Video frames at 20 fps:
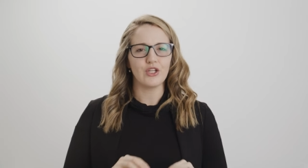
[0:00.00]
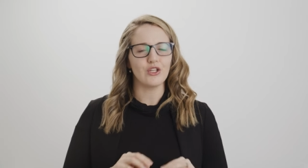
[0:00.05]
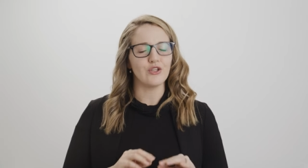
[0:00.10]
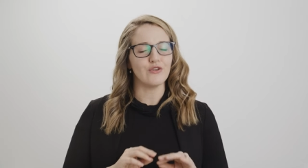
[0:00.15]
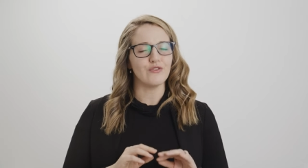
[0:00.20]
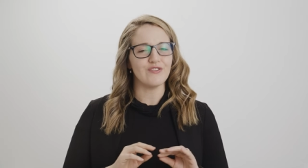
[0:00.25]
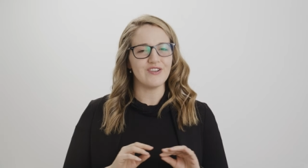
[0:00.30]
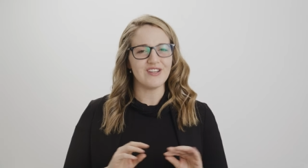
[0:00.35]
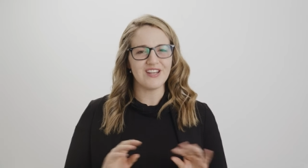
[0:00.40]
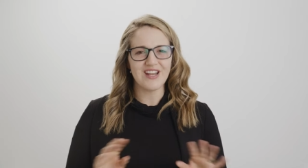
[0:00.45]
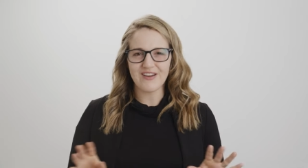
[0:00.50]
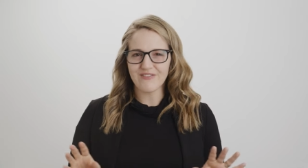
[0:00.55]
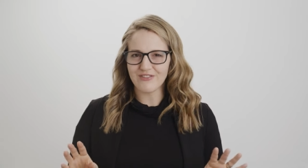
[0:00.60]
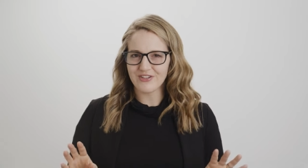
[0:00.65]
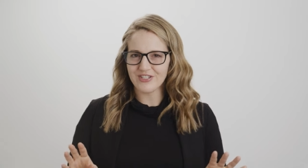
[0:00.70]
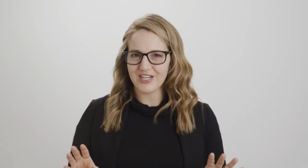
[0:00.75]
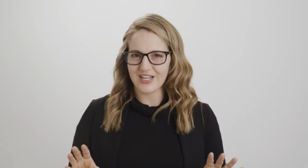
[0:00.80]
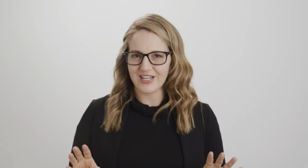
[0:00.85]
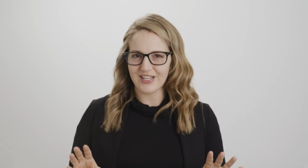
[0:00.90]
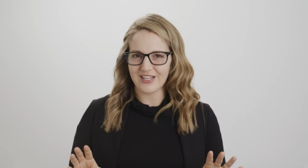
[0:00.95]
You've
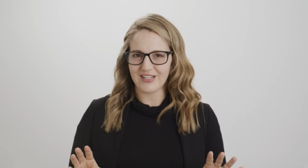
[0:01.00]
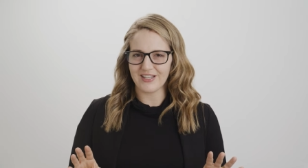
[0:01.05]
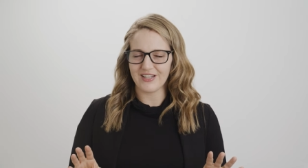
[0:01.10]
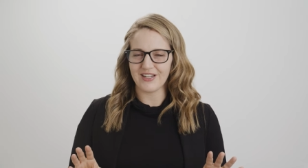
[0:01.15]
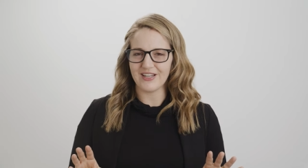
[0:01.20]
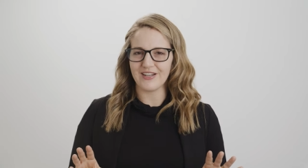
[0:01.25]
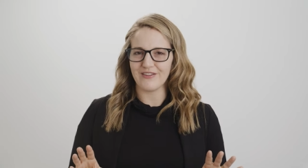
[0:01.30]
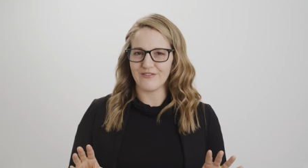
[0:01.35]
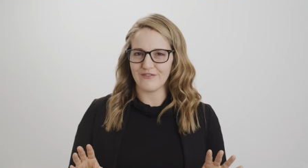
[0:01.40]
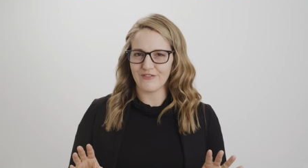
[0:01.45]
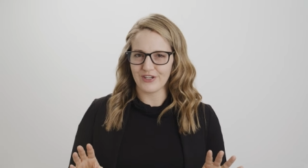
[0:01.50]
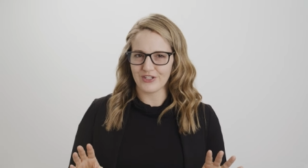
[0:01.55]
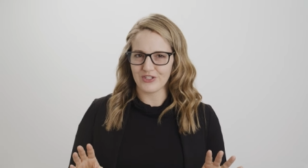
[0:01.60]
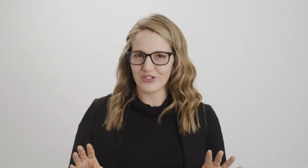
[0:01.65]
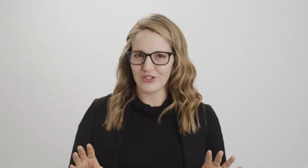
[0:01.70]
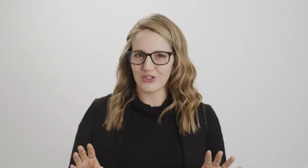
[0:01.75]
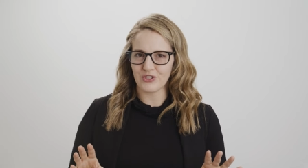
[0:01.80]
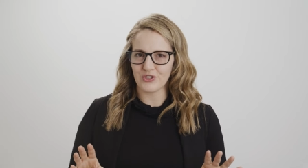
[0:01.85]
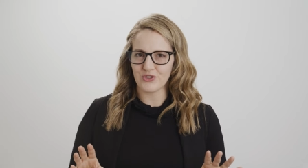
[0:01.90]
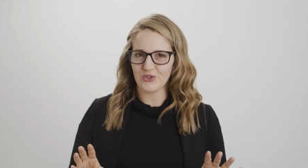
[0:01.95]
never taken an
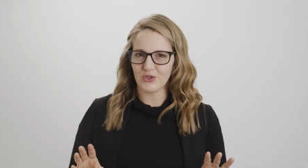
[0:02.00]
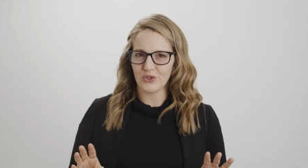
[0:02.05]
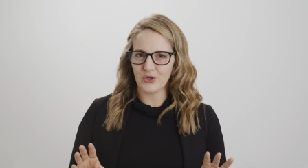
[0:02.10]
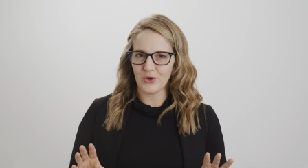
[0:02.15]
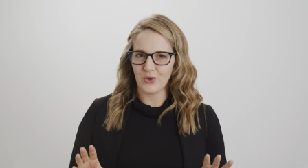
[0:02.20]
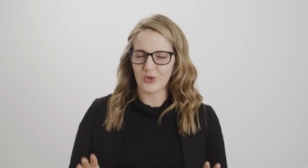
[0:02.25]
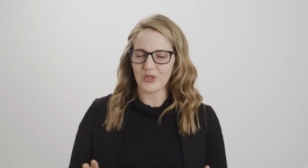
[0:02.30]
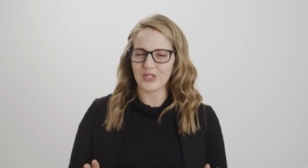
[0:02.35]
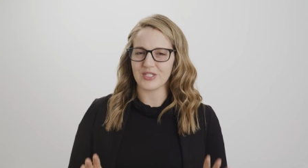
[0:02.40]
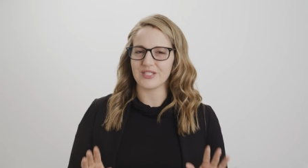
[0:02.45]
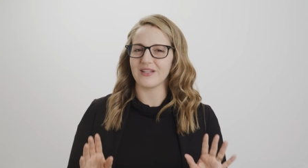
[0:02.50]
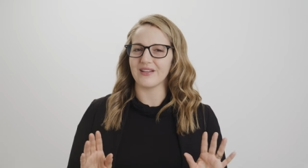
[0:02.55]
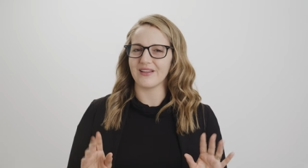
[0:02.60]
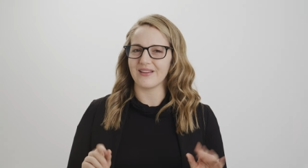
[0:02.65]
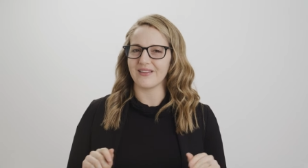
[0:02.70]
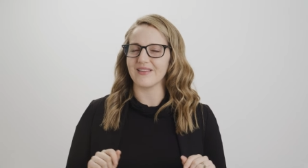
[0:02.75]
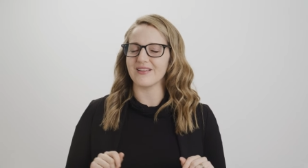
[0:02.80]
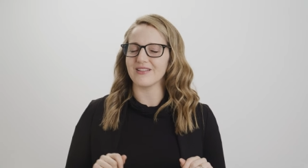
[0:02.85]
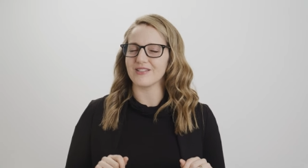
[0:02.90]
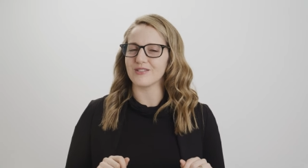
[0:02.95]
infection control course
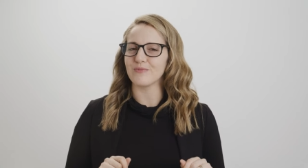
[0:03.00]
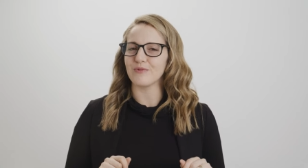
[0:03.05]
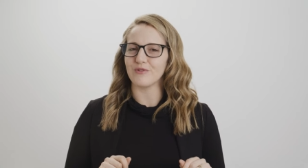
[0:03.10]
like this